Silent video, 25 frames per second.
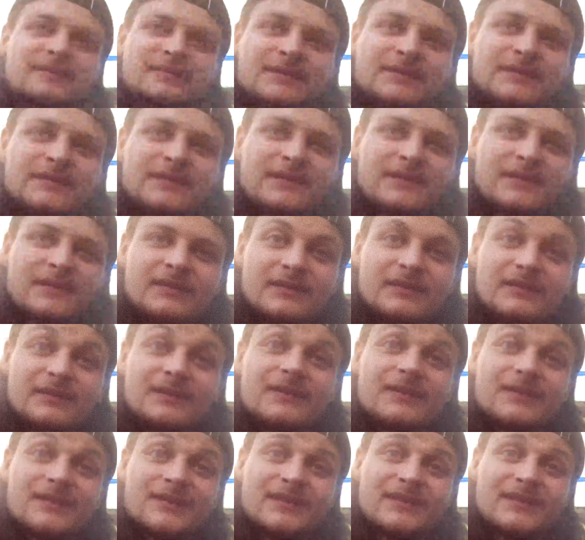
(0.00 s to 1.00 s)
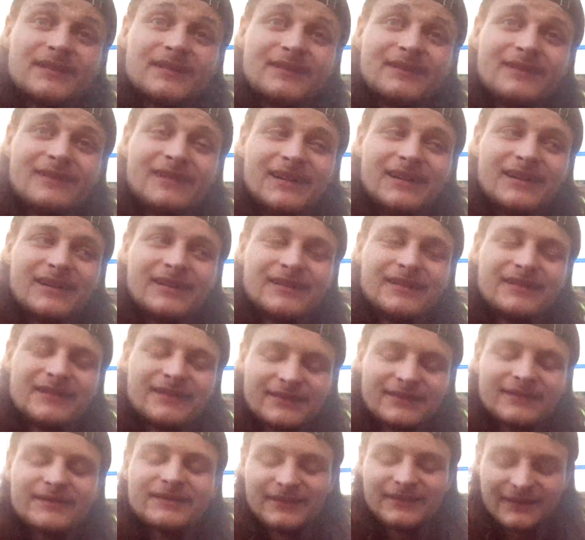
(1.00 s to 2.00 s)
their hair that I worked with because
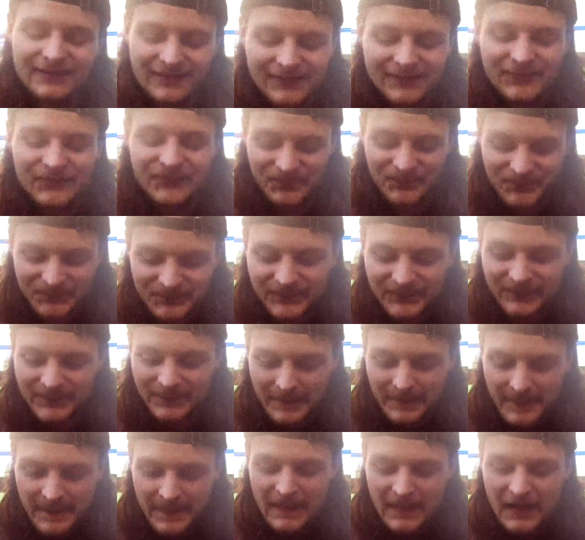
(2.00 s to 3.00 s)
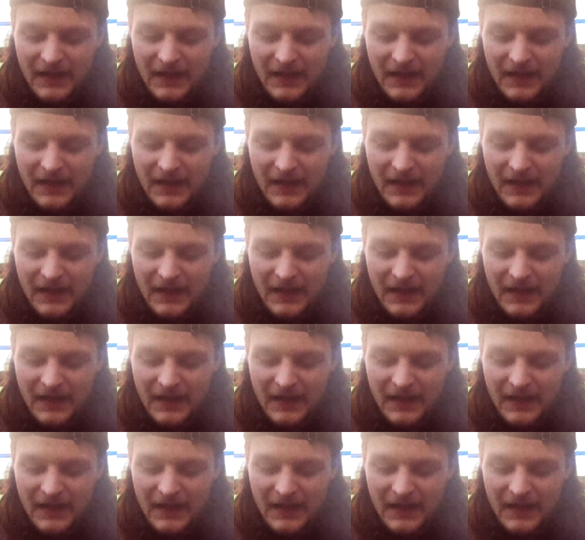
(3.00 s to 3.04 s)
all the girls liked it.